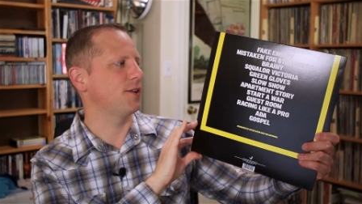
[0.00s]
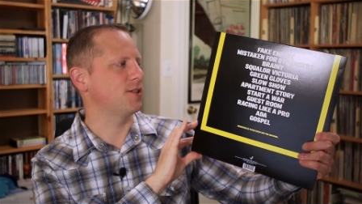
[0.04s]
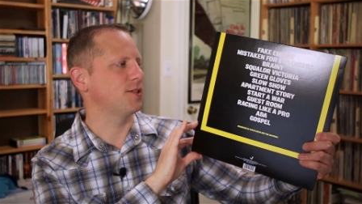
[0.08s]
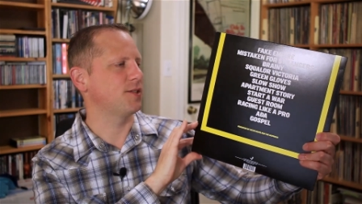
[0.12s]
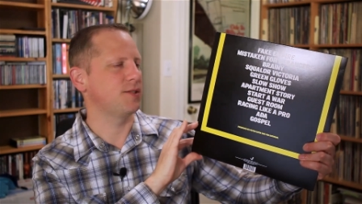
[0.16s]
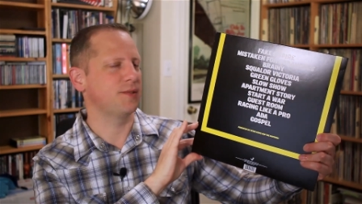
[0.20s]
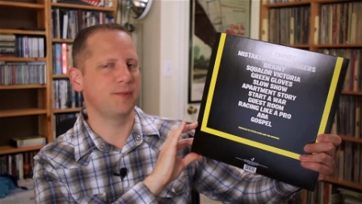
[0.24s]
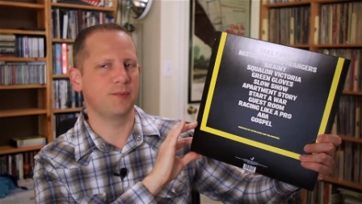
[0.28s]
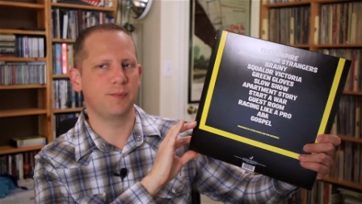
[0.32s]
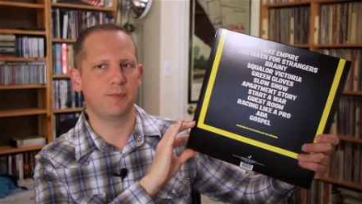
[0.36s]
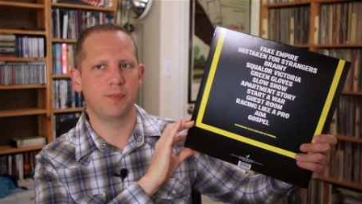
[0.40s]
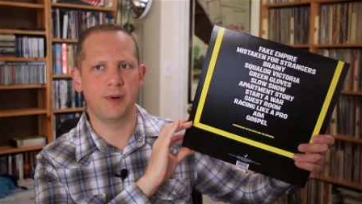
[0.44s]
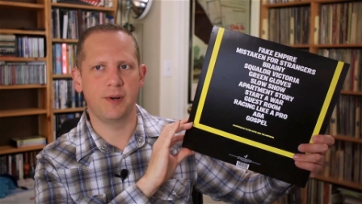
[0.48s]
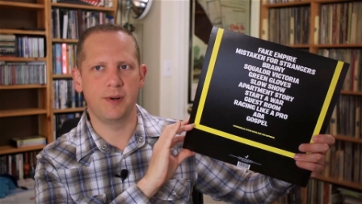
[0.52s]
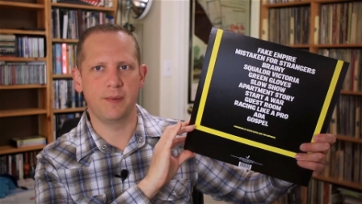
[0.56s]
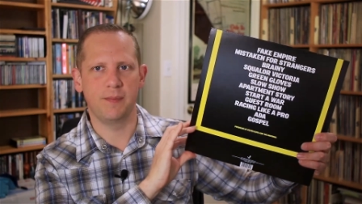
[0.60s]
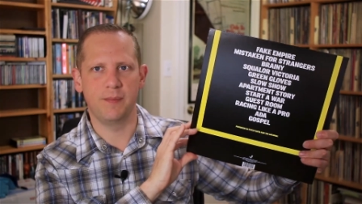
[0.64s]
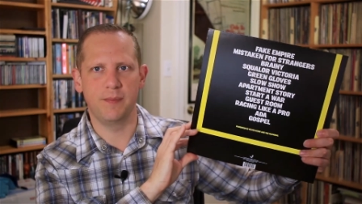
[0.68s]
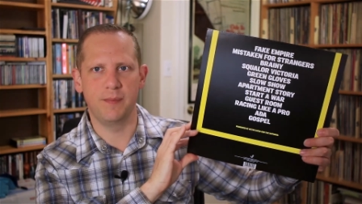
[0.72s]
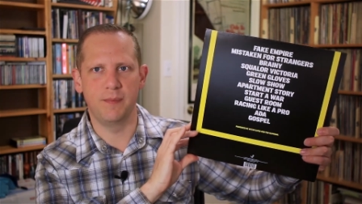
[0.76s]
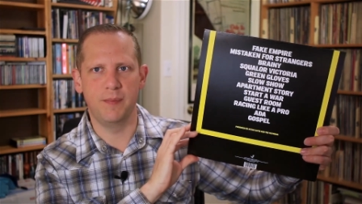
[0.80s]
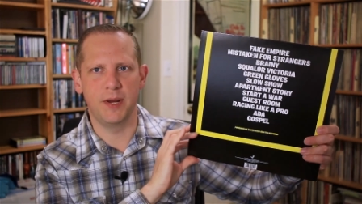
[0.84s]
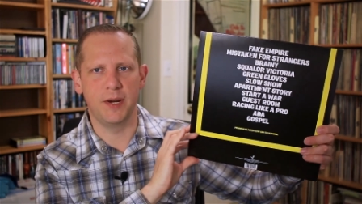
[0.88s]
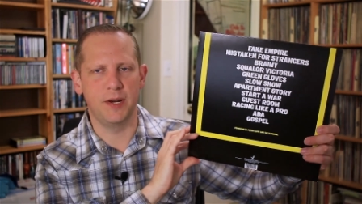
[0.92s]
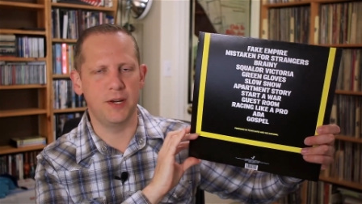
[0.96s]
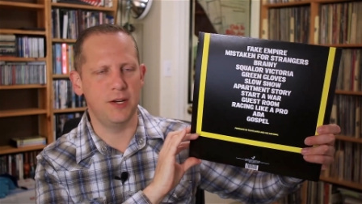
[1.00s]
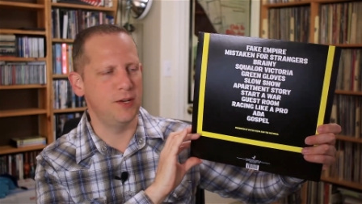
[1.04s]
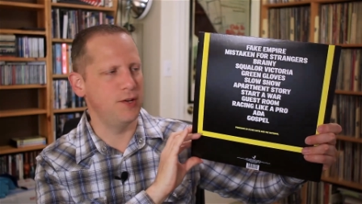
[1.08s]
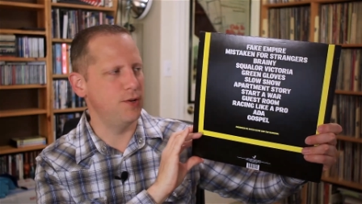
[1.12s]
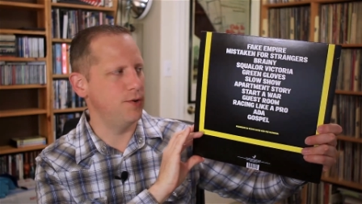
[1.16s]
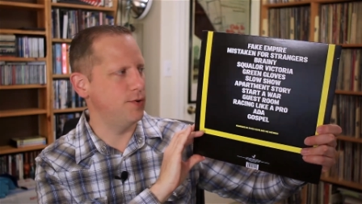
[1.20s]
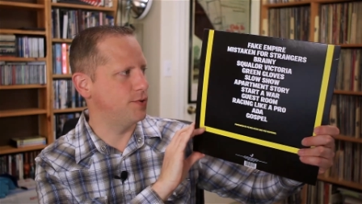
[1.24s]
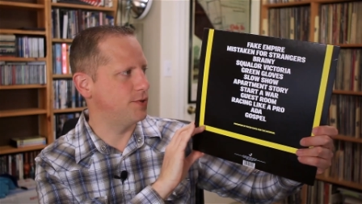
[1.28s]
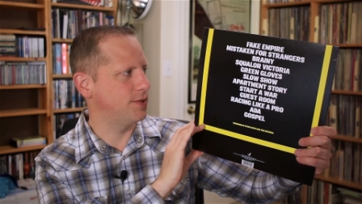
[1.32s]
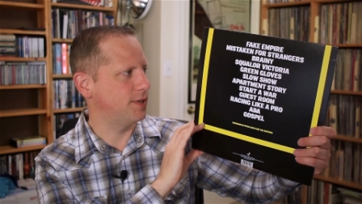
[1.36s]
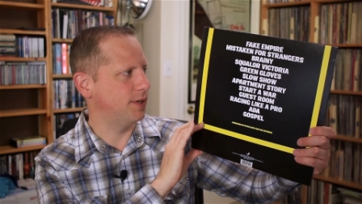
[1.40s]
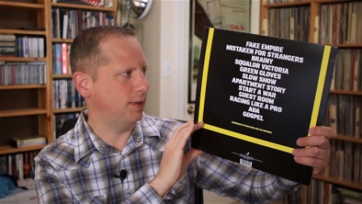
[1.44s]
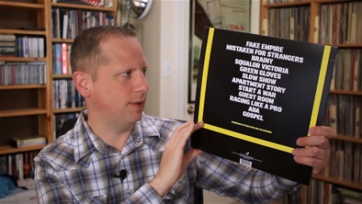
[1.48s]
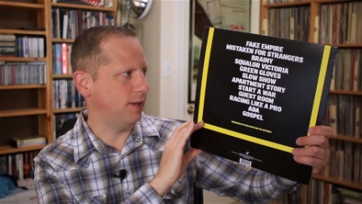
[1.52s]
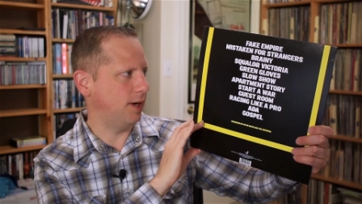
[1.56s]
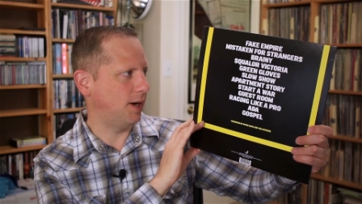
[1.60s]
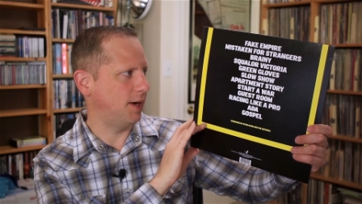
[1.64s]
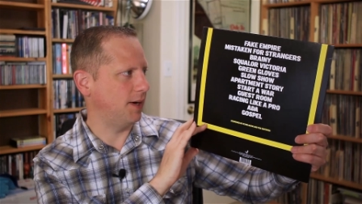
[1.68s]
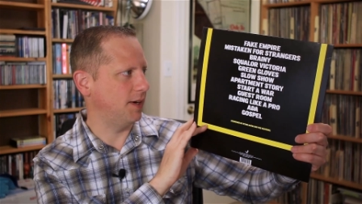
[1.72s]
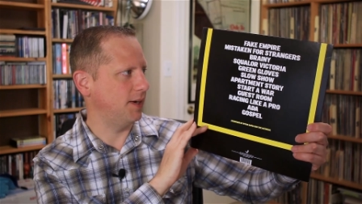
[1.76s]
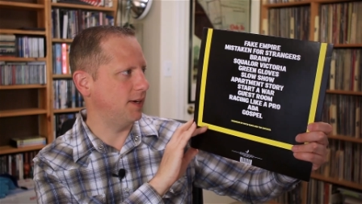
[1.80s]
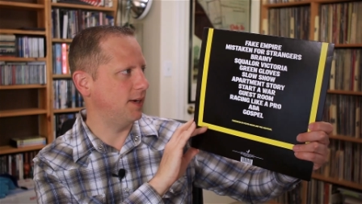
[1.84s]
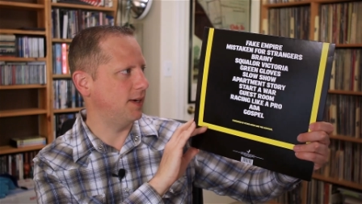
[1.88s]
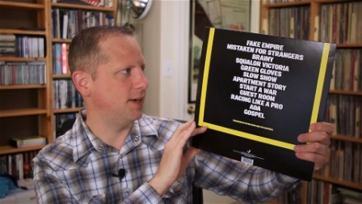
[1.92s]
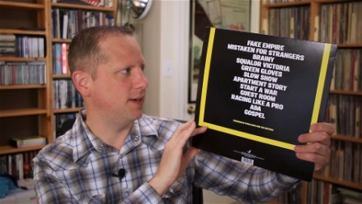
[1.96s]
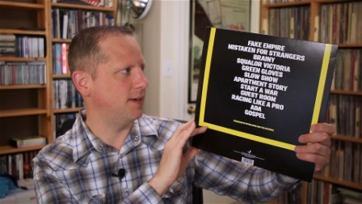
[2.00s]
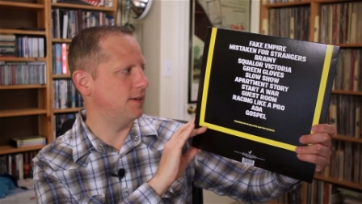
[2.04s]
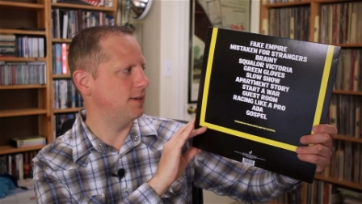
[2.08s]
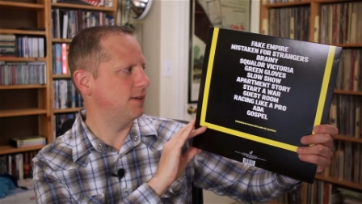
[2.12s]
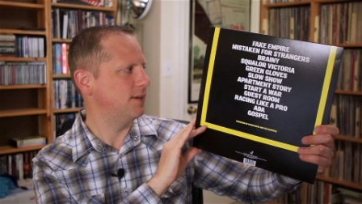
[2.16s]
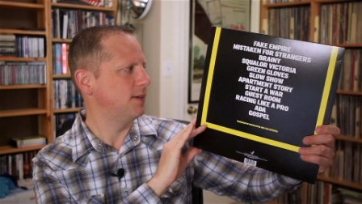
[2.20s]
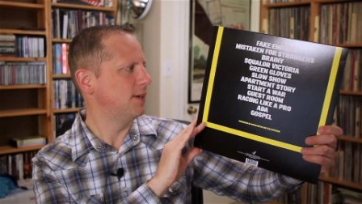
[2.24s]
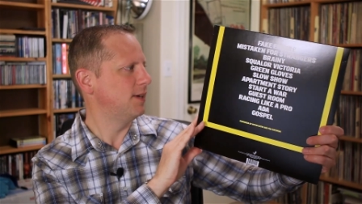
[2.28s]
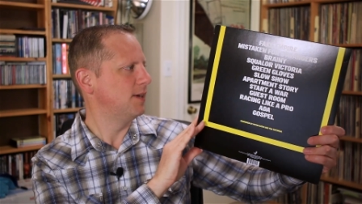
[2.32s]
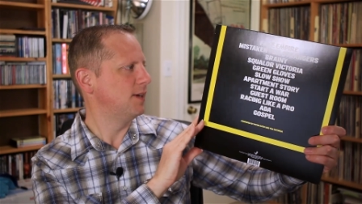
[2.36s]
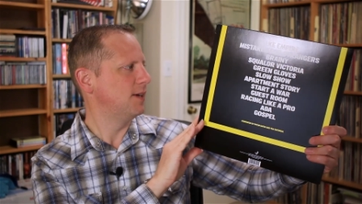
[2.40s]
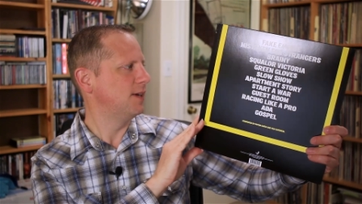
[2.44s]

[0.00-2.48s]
It's been used a lot in